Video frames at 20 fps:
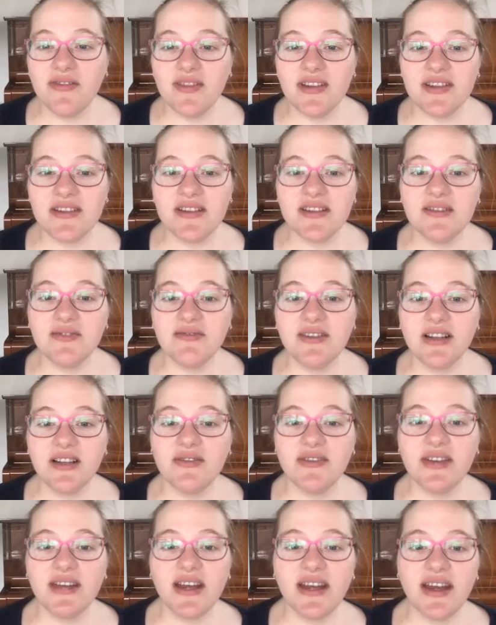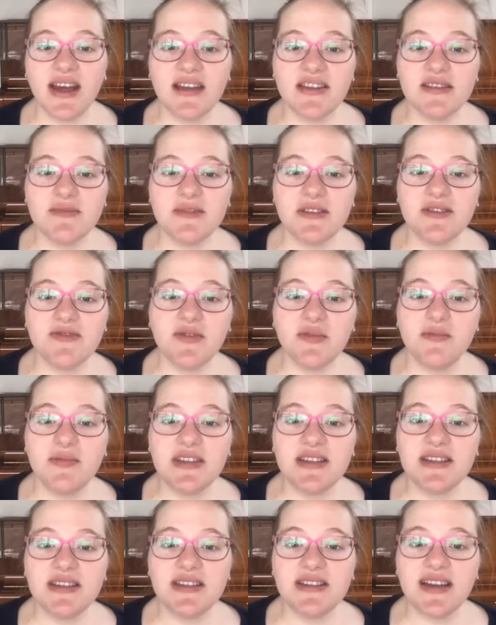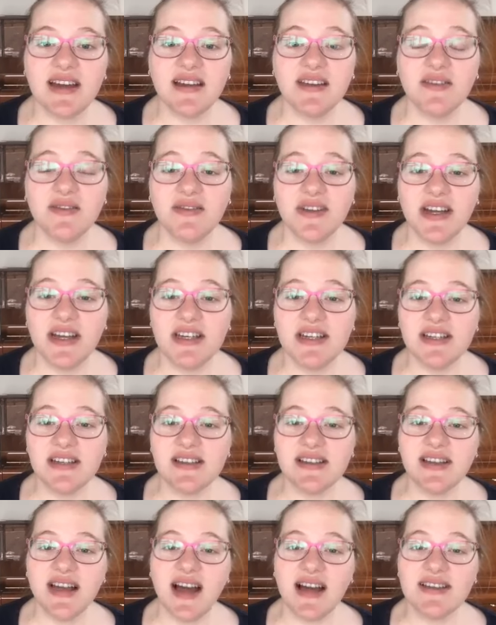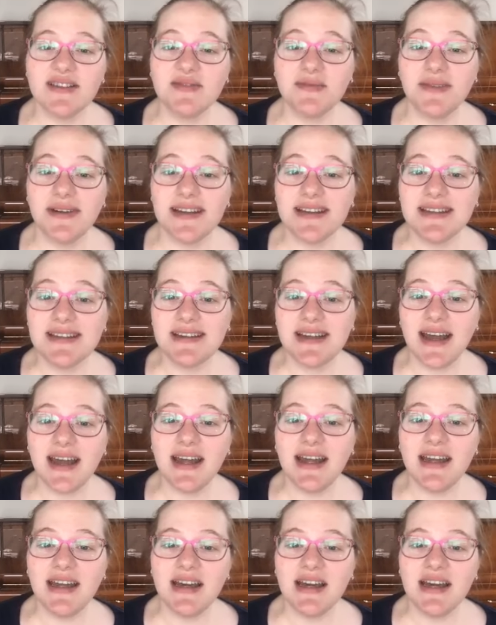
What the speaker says: into the relevant announcements for business and the regions last Wednesday.